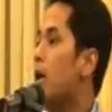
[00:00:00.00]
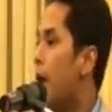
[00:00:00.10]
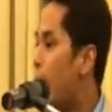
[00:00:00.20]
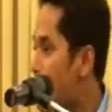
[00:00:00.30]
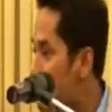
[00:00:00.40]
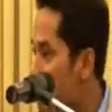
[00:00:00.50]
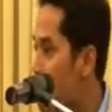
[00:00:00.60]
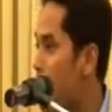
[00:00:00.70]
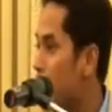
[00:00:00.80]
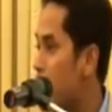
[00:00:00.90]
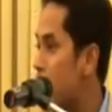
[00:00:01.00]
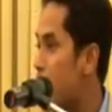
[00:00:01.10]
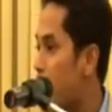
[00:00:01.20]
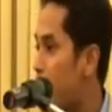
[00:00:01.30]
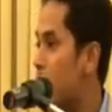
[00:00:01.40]
Yang Mak Muhammad Tan
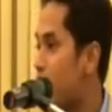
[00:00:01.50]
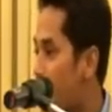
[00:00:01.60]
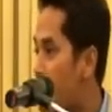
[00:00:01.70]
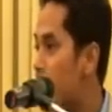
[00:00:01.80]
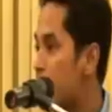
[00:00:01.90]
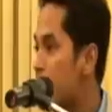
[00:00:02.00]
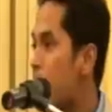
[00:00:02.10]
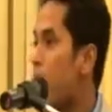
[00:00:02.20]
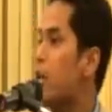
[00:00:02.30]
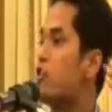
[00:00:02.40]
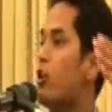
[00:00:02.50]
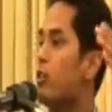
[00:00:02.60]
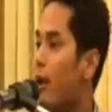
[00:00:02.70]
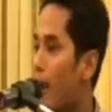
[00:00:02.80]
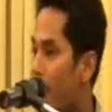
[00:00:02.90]
Sri Khalid's house is
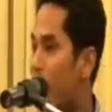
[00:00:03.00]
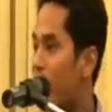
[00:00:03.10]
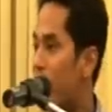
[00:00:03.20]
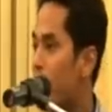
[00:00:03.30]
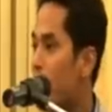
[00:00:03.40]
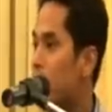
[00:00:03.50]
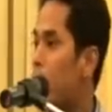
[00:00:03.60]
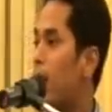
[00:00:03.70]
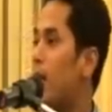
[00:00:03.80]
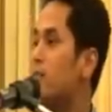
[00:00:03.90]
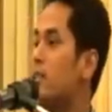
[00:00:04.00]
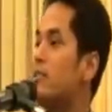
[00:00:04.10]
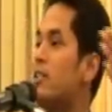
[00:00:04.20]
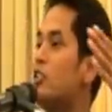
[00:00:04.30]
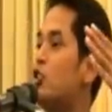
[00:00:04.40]
on the left. Jalan
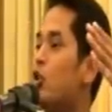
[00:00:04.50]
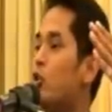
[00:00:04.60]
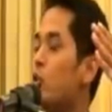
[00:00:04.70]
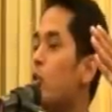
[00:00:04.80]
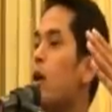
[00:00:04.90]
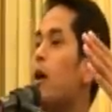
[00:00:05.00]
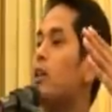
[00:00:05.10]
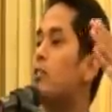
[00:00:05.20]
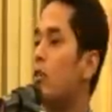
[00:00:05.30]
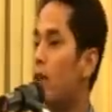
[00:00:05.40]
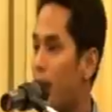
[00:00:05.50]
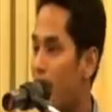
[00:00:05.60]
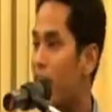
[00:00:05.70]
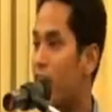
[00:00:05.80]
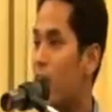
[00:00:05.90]
16/2 is on the
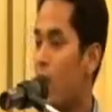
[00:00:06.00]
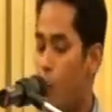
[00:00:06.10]
left.